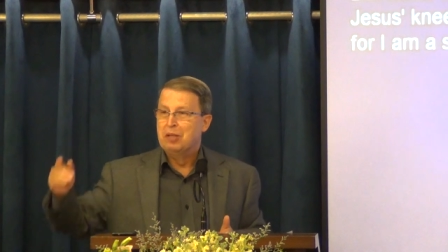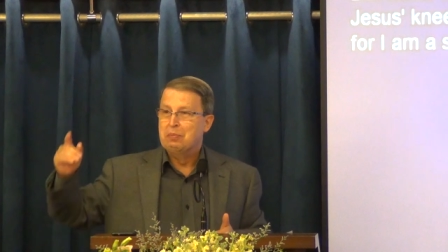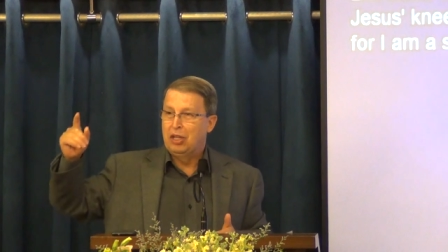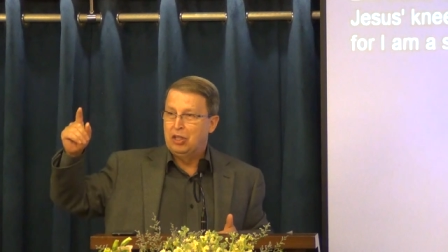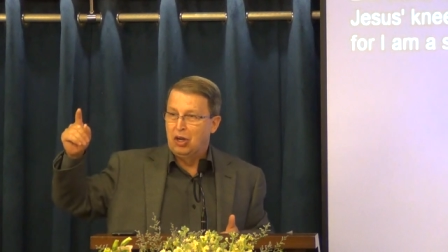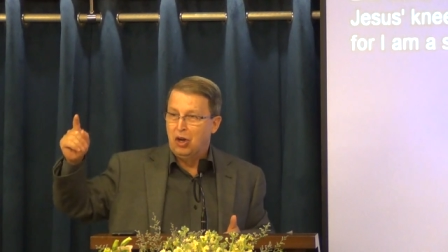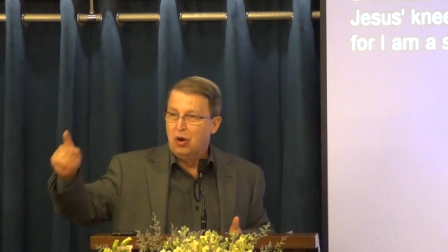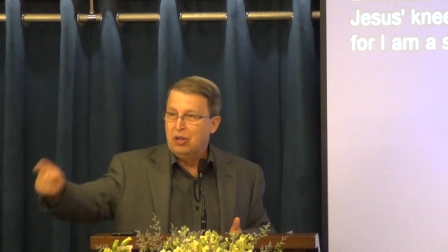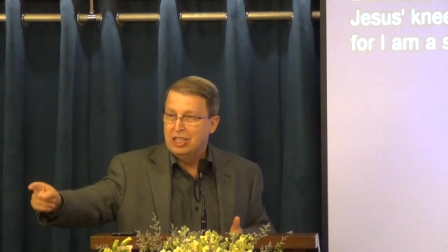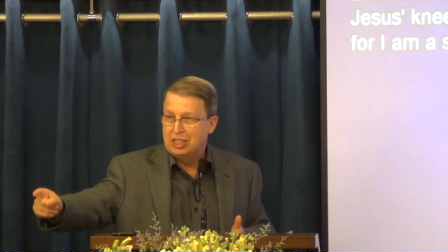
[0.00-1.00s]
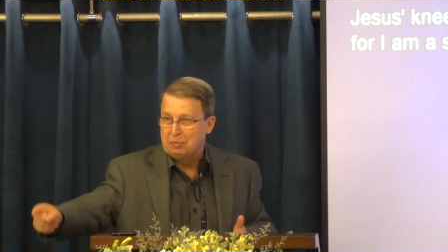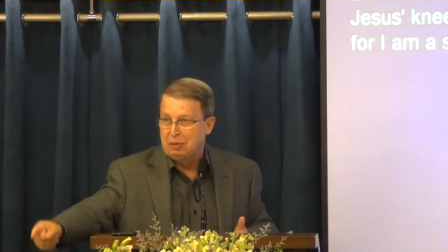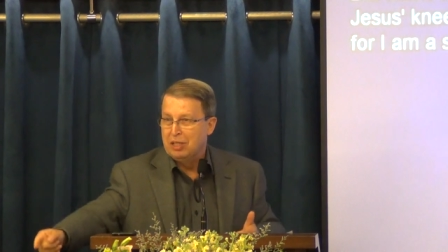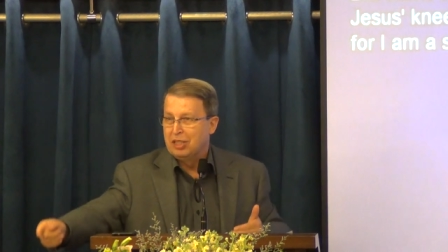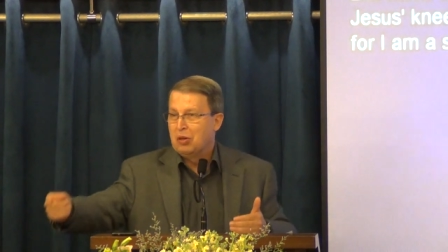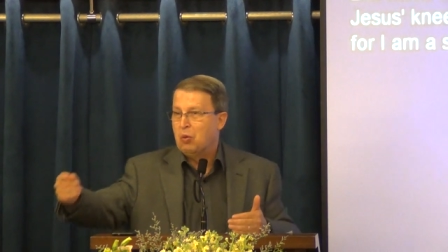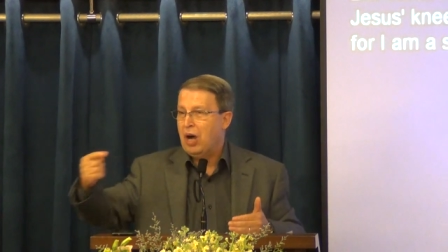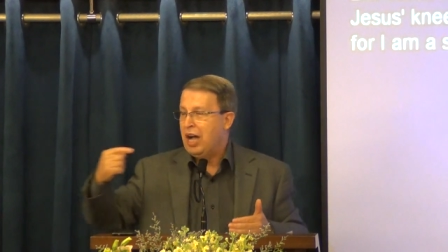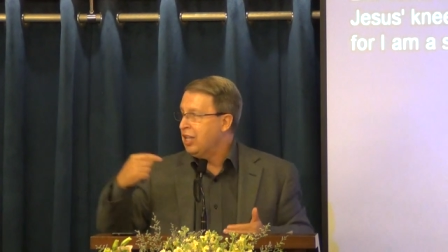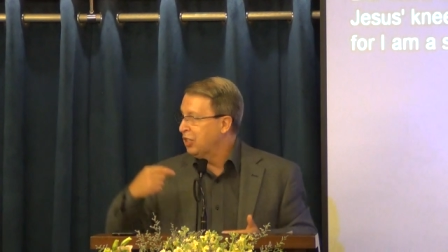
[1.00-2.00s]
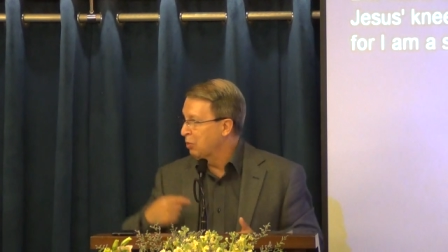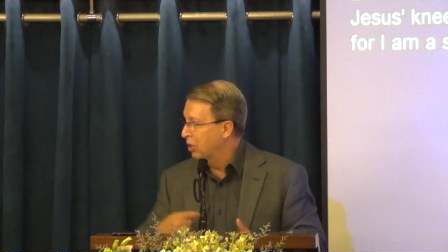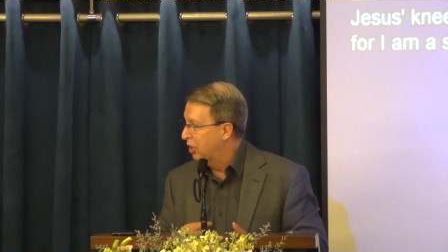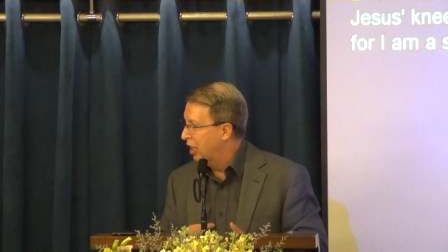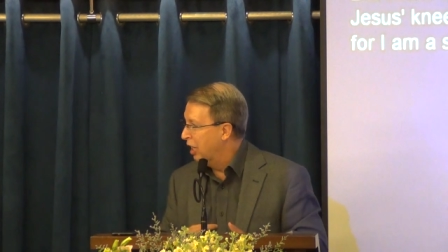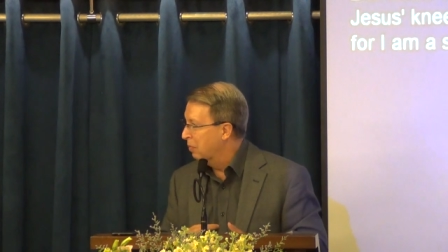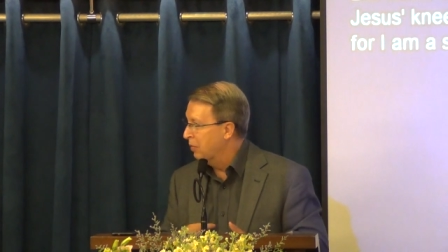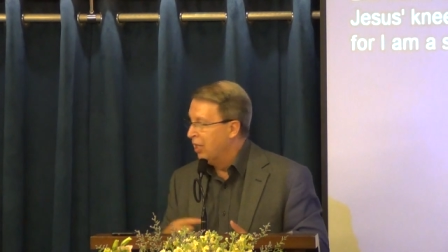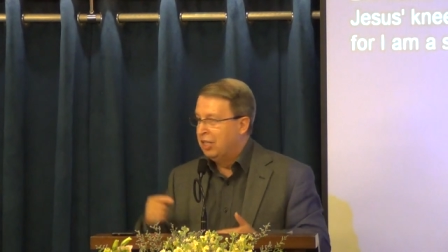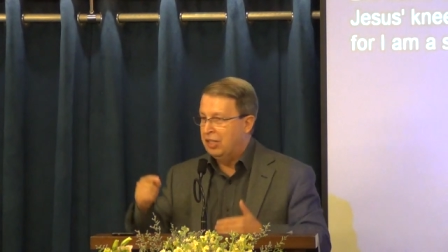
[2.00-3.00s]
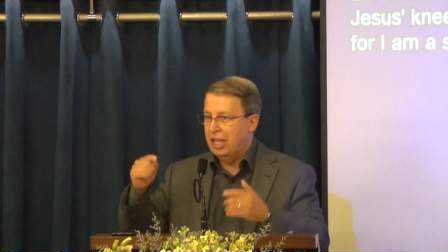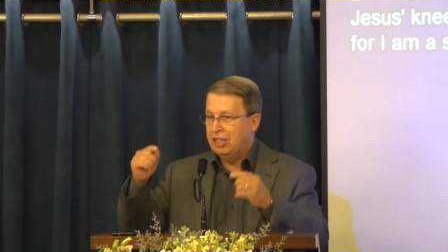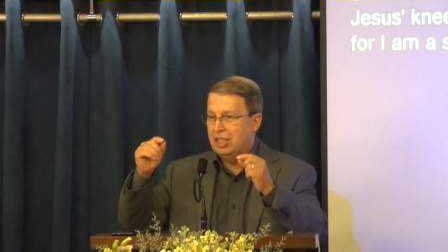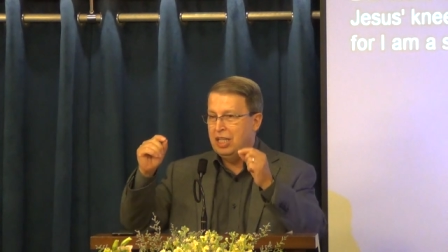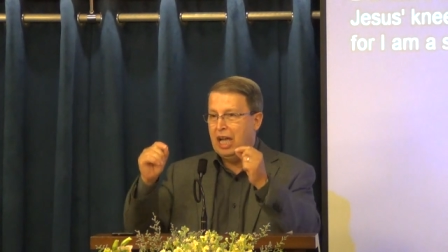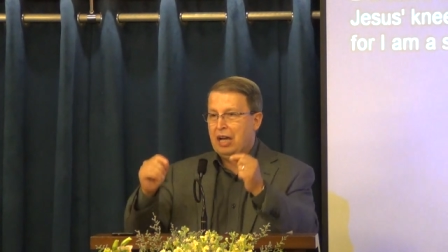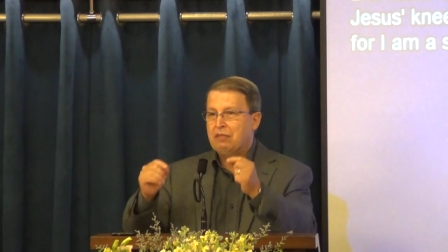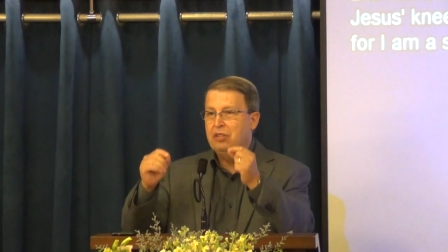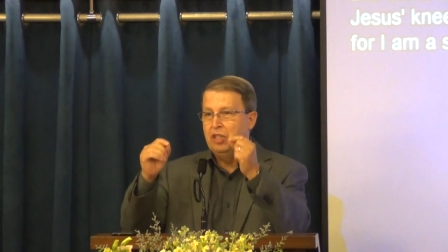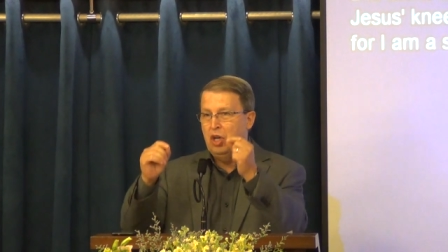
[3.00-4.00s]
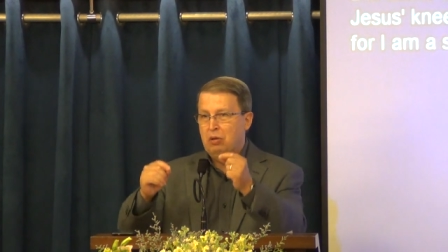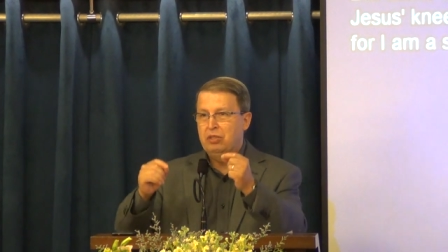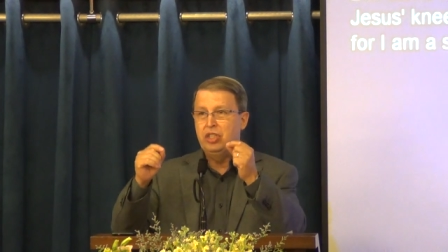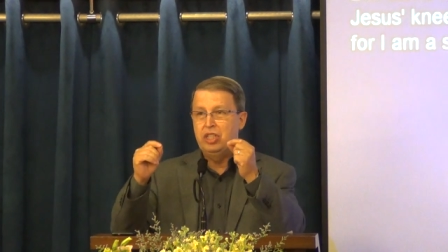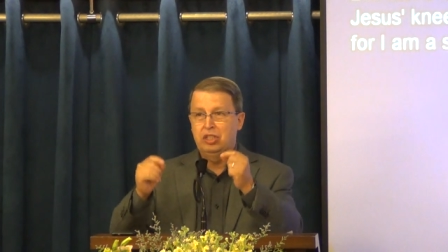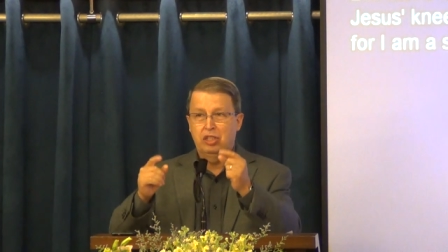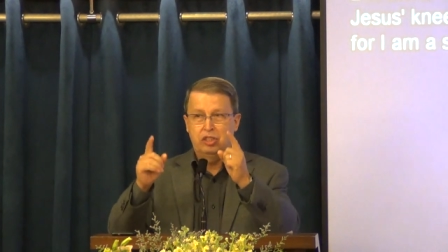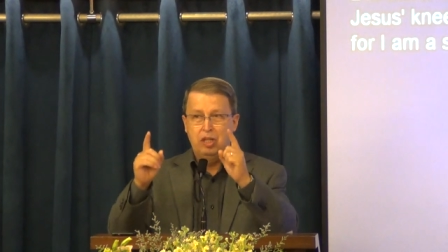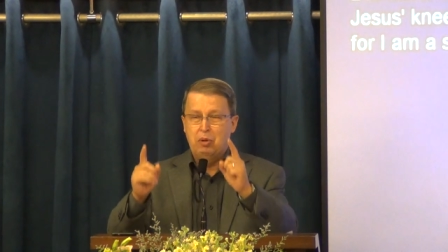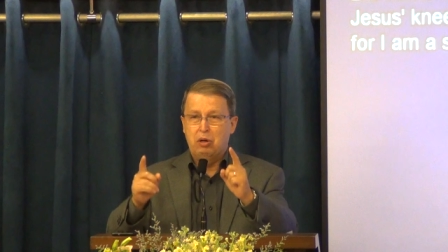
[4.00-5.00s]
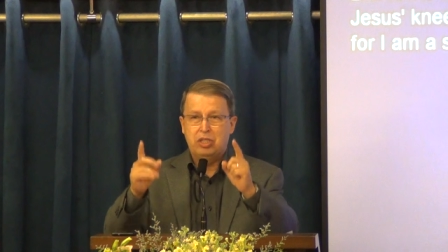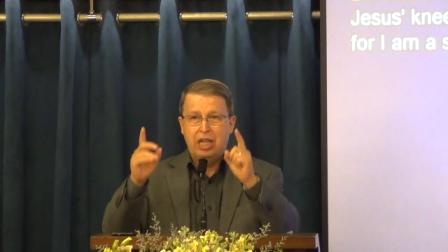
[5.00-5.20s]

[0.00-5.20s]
but the Holy Spirit was with them, that they have known Jesus the most.